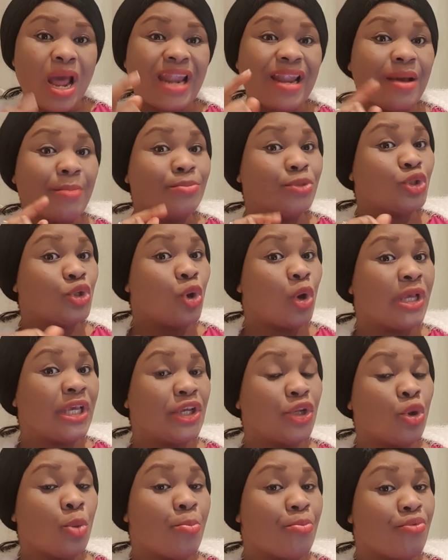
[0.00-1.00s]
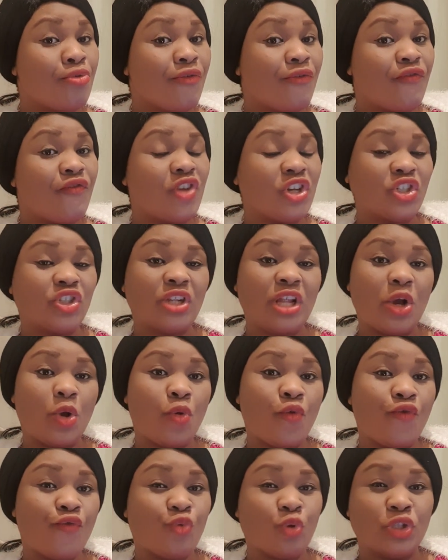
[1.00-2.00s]
and I'm talking on professional
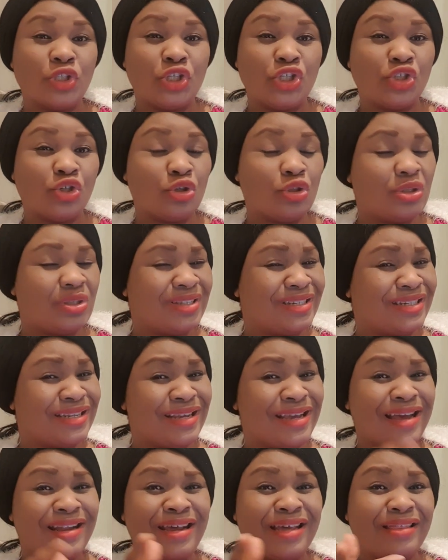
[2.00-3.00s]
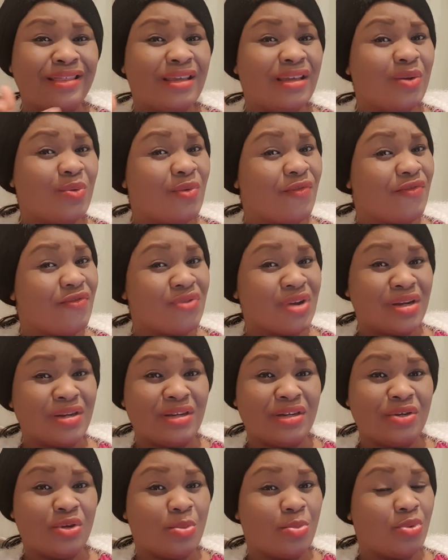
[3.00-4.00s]
confrontation today. And I think we've
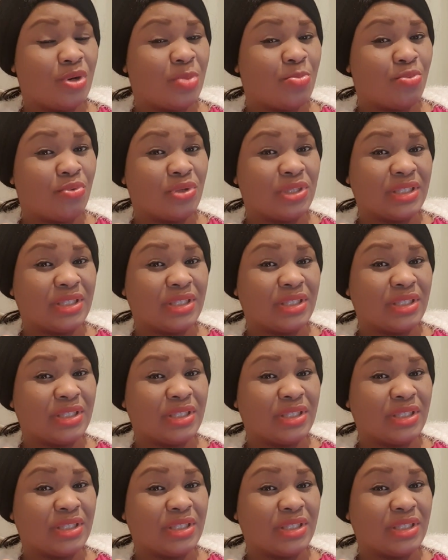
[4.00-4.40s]
rounded up with